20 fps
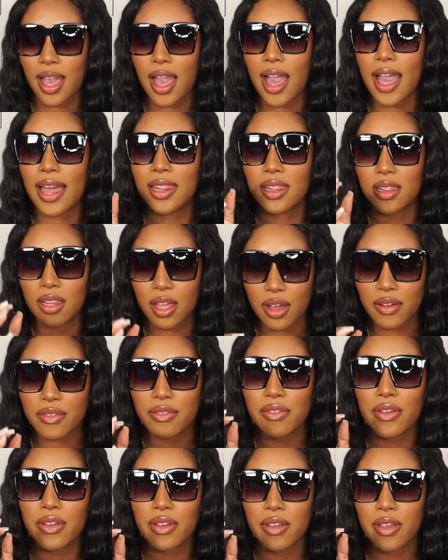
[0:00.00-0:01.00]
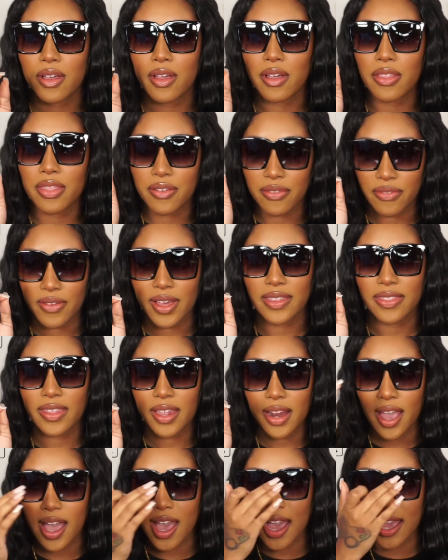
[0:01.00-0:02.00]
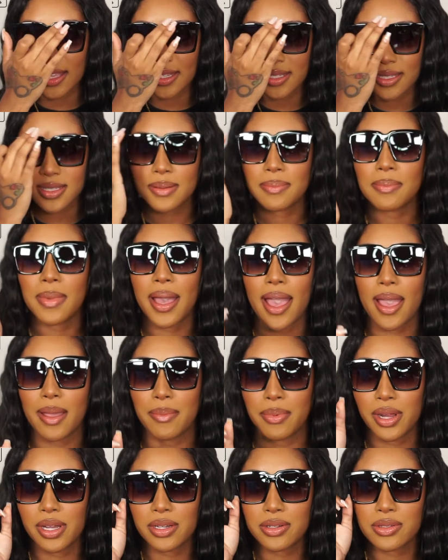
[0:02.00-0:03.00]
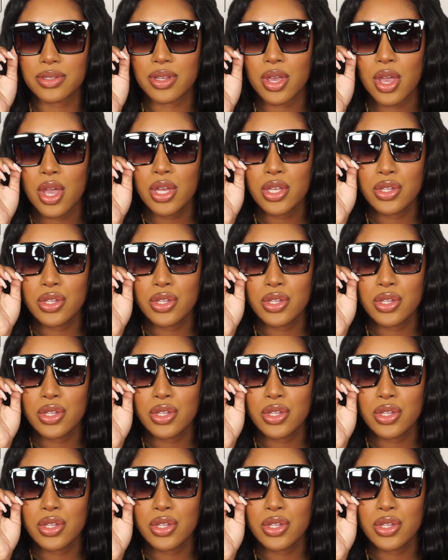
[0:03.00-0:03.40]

I love the fact that it hides my eyebrows.